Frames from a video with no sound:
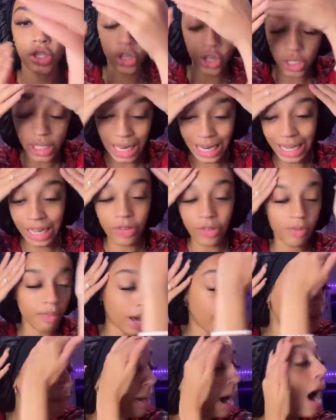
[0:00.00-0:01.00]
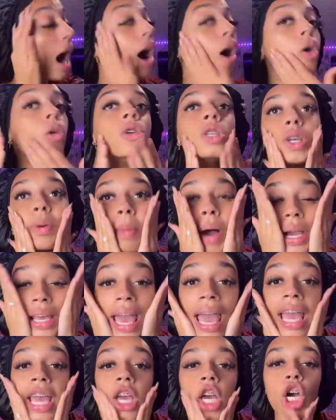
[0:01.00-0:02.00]
soon as I leave my house or my
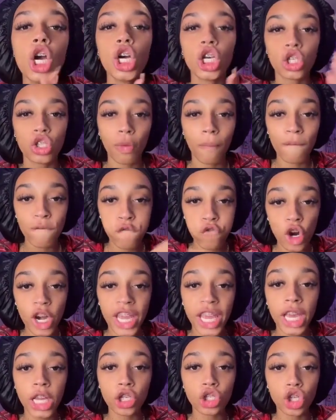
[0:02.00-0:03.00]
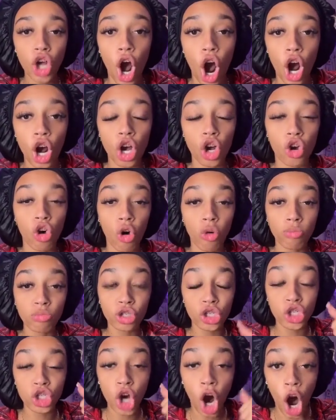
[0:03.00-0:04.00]
gate, some freaking dog comes
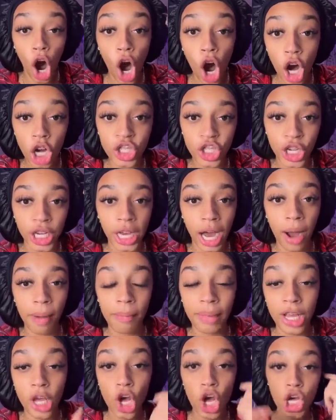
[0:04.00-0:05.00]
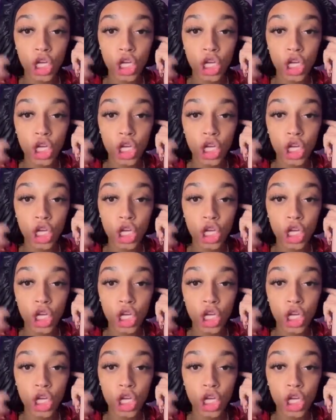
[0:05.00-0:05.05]
charging at me.